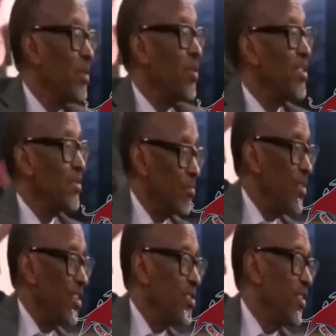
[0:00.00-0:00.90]
A very
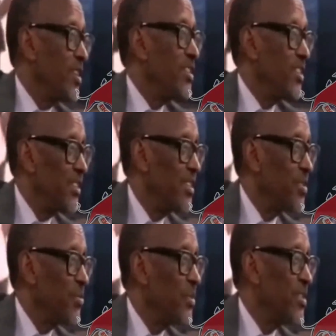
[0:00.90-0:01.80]
hard say,
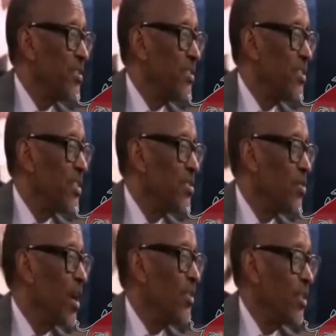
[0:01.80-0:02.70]
but to me,
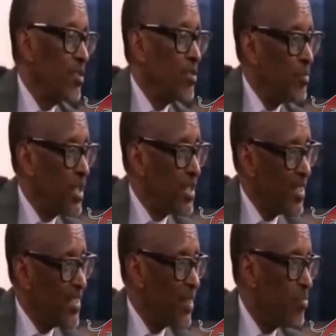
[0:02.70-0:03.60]
I'm going to go to the
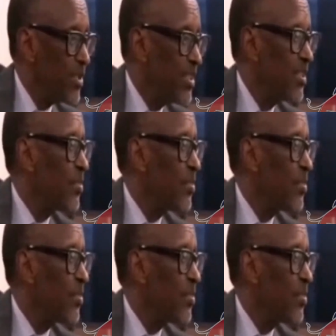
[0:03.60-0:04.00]
same thing.